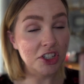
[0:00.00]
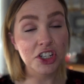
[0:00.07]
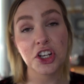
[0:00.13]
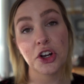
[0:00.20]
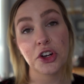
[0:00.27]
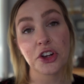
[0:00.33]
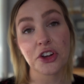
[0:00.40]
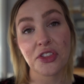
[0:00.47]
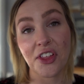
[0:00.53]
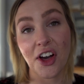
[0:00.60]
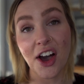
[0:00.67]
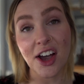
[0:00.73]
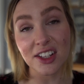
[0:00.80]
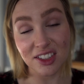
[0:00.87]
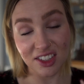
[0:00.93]
know your
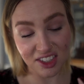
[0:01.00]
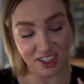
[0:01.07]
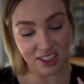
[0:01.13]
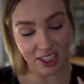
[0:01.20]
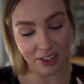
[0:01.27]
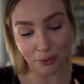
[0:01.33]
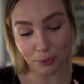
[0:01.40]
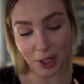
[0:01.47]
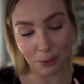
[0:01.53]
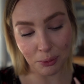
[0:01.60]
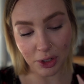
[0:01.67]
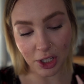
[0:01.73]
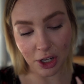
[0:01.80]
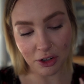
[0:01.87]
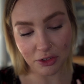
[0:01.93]
thoughts. Leave them down
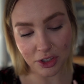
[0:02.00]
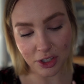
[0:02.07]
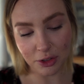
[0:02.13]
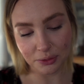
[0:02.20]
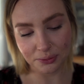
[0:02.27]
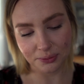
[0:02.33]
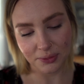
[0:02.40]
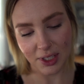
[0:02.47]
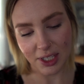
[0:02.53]
below if you